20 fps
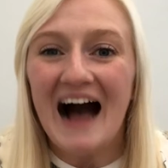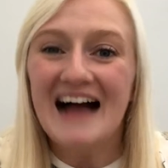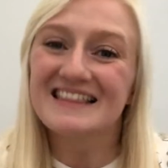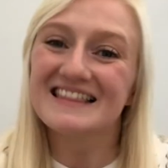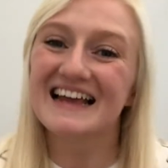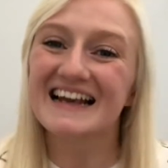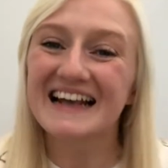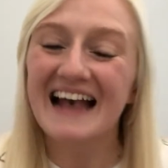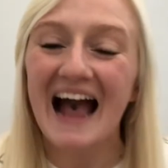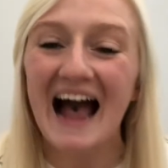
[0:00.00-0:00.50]

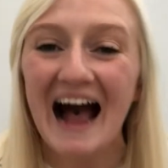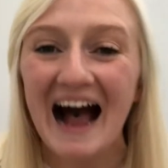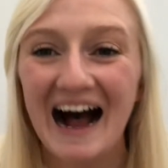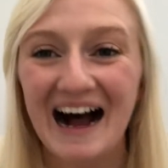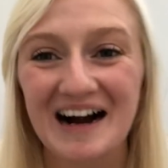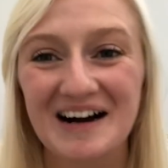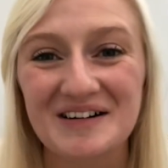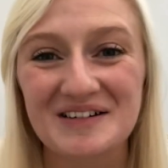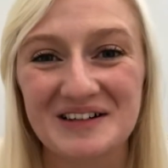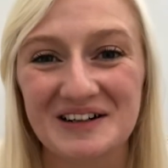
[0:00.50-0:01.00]
Like,
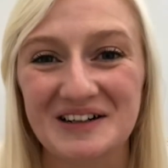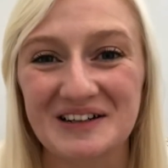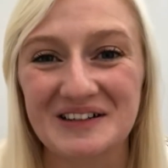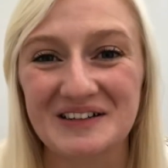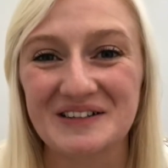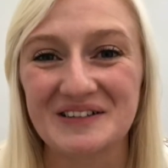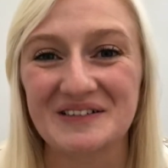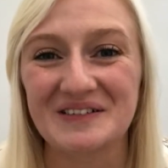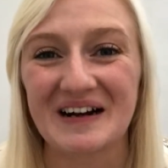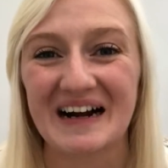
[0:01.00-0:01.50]
how
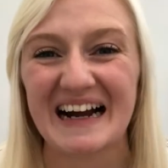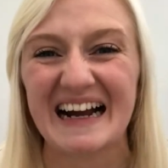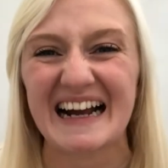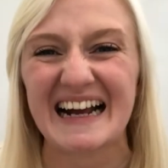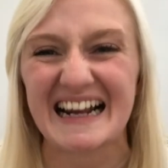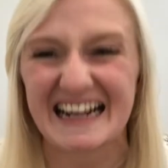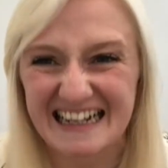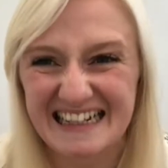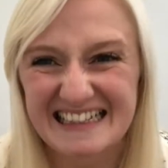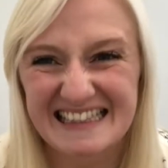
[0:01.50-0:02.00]
cool
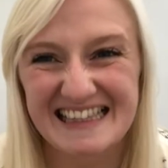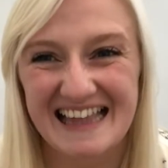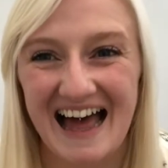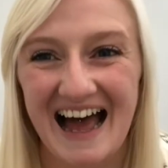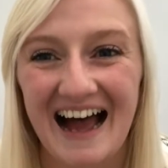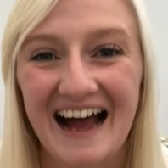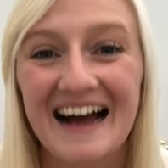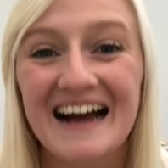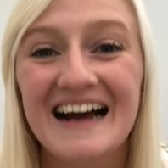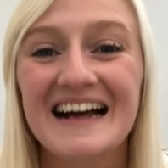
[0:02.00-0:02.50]
is
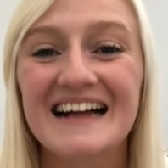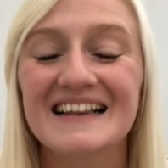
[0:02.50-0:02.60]
that?